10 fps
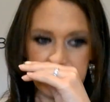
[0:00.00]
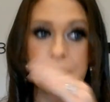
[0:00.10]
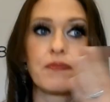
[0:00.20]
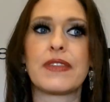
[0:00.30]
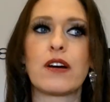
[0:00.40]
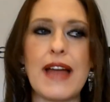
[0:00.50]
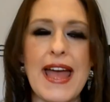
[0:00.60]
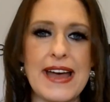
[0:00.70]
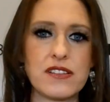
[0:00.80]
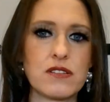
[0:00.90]
Their
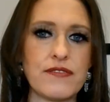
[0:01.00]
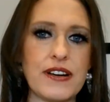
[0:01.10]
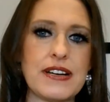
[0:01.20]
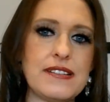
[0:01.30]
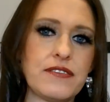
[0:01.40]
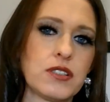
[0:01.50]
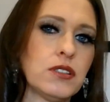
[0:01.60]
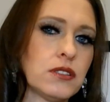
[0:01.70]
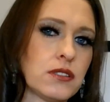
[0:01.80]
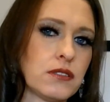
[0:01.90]
ads are very
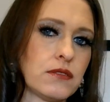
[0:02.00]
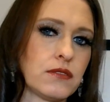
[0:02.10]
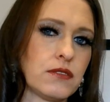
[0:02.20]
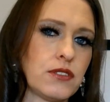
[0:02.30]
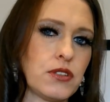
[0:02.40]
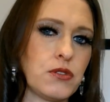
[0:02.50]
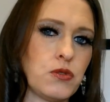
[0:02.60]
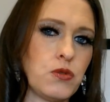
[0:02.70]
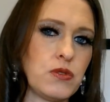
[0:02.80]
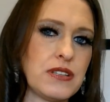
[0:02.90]
difficult
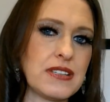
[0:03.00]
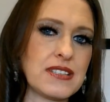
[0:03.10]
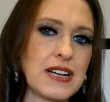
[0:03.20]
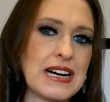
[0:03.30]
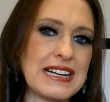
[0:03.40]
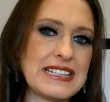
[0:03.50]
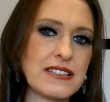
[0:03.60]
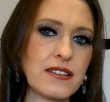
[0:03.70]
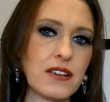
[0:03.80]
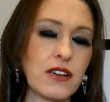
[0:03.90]
to design.